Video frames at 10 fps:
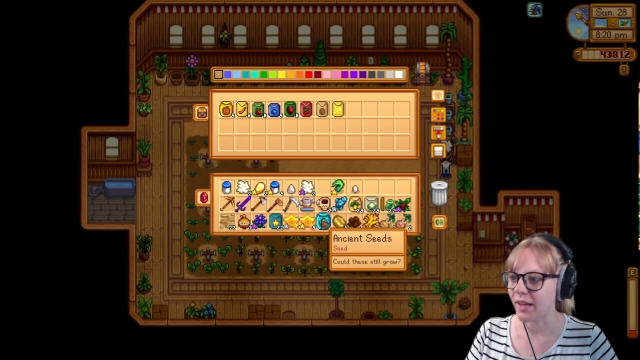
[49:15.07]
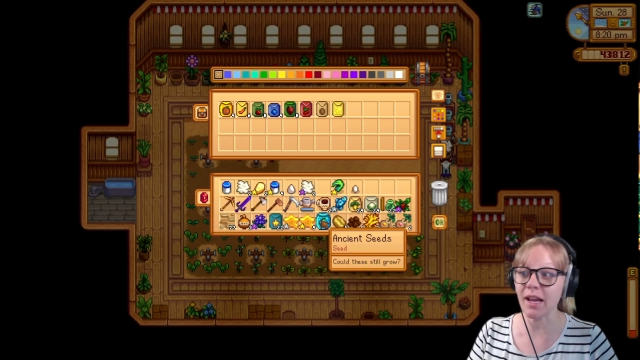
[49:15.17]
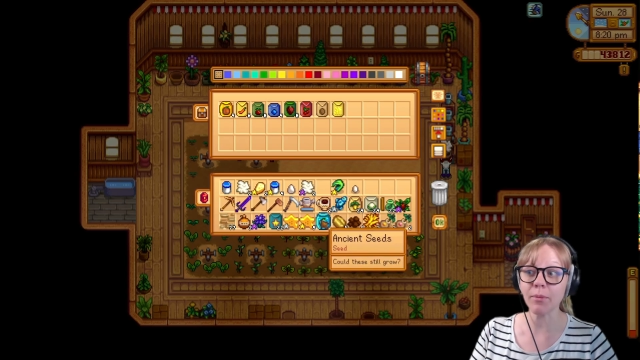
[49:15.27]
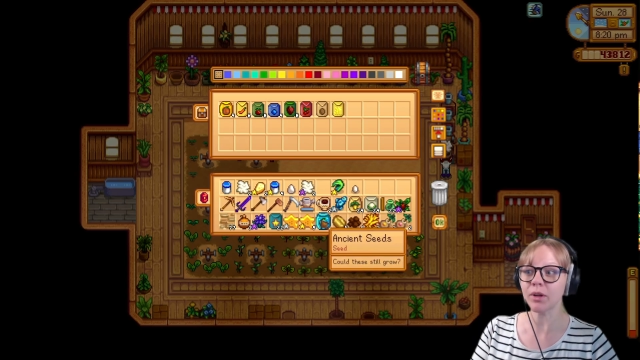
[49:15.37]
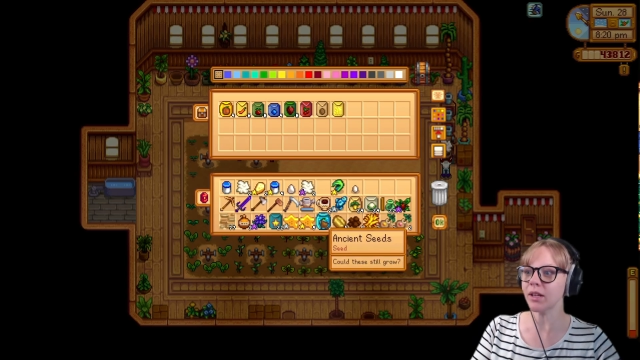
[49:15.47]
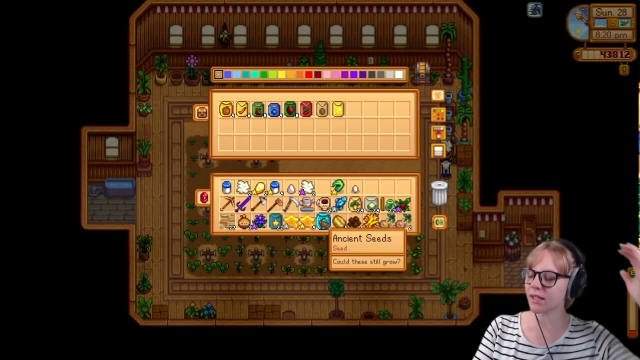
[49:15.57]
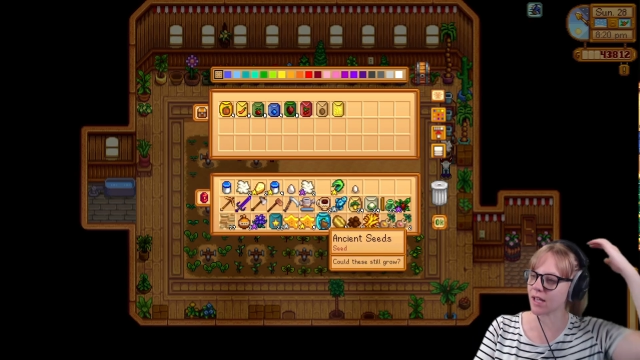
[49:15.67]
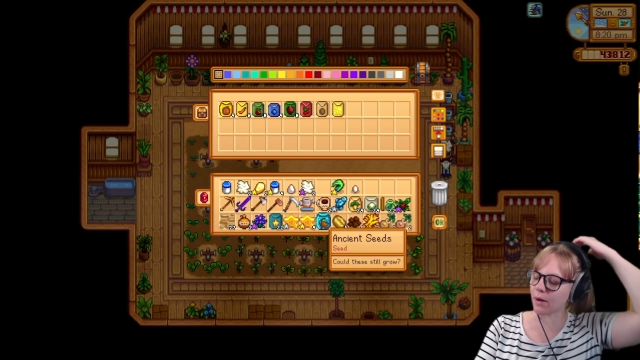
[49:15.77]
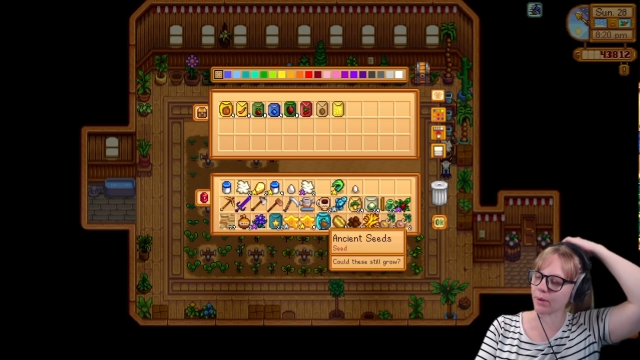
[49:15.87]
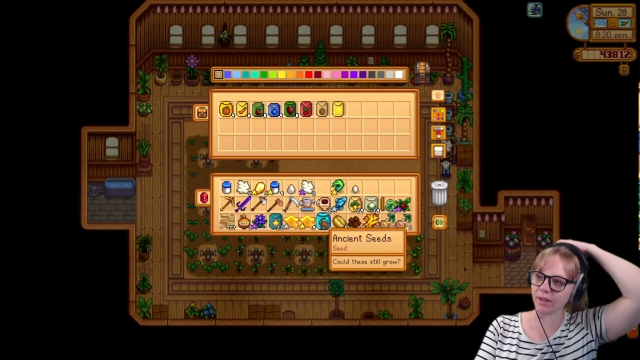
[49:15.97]
And yeah, I'm really
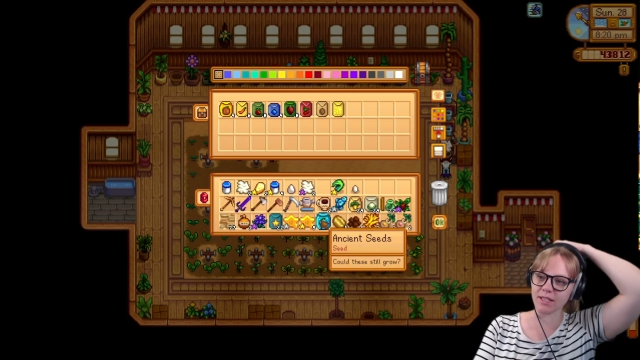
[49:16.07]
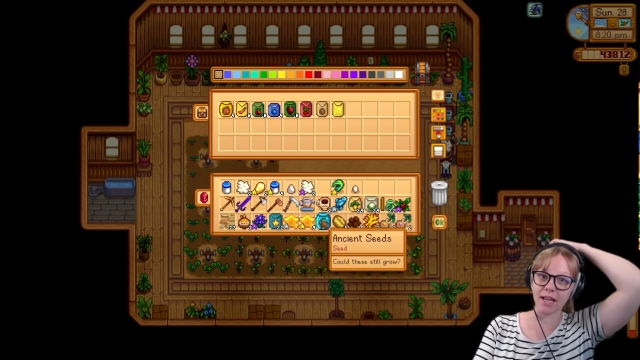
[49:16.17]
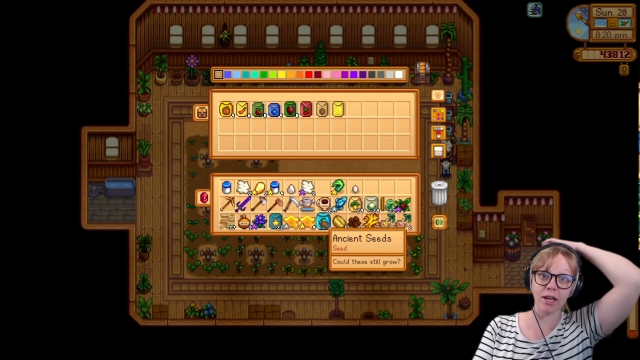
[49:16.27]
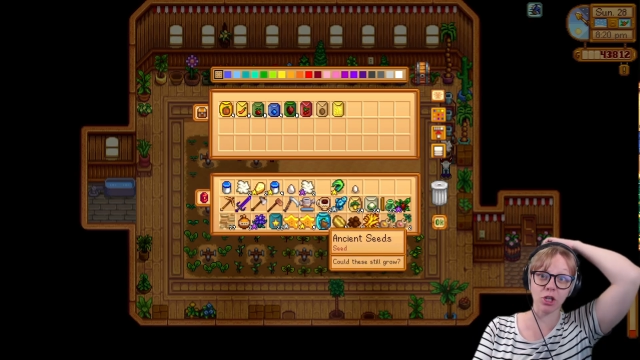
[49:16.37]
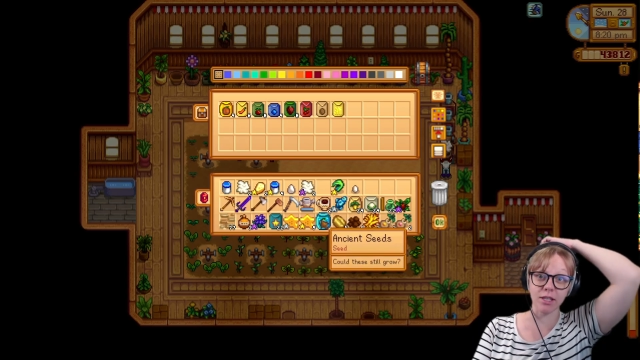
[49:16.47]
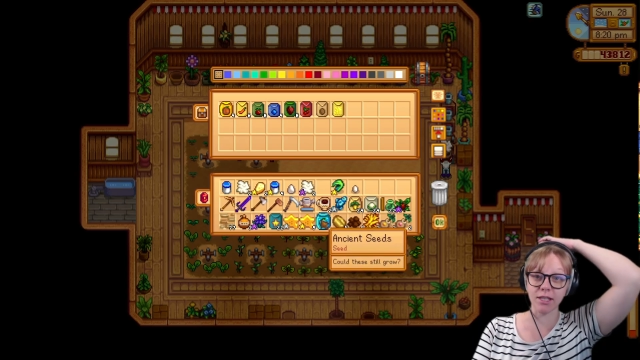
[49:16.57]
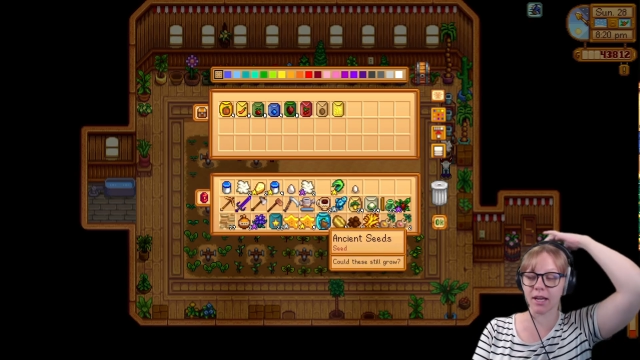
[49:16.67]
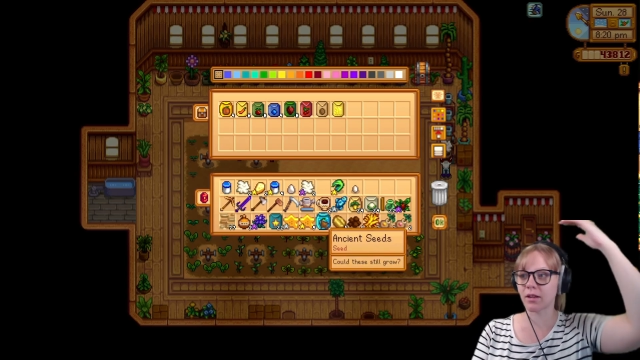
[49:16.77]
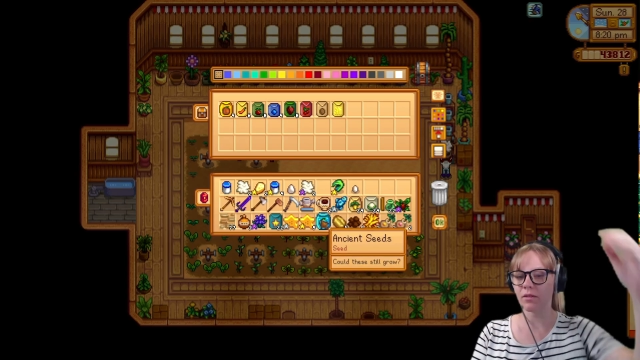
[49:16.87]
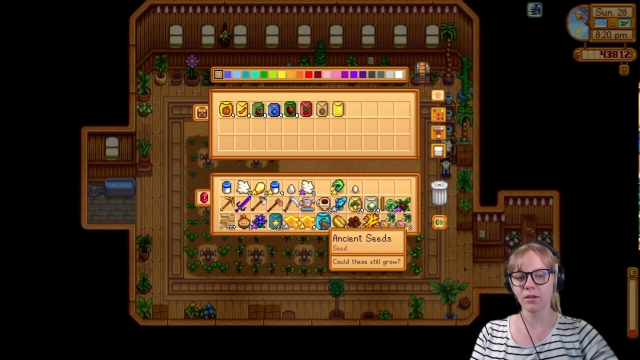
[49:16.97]
excited we got this ancient
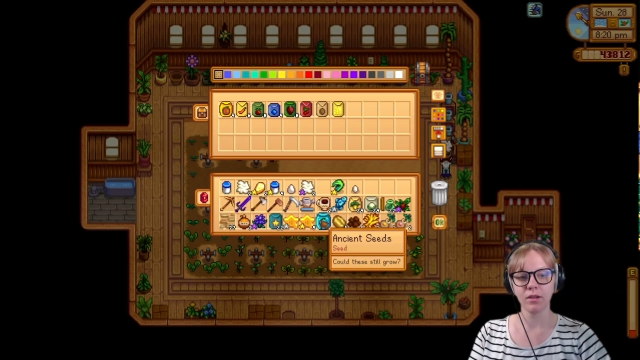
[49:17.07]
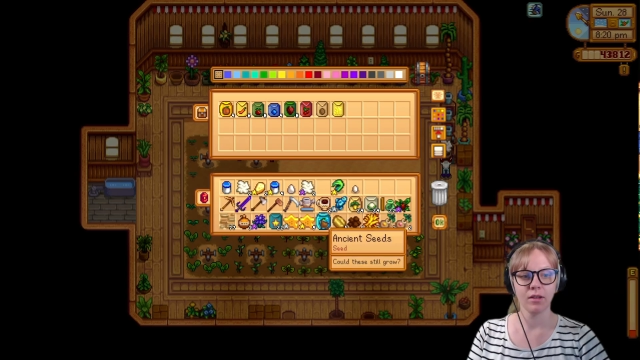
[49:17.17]
seed.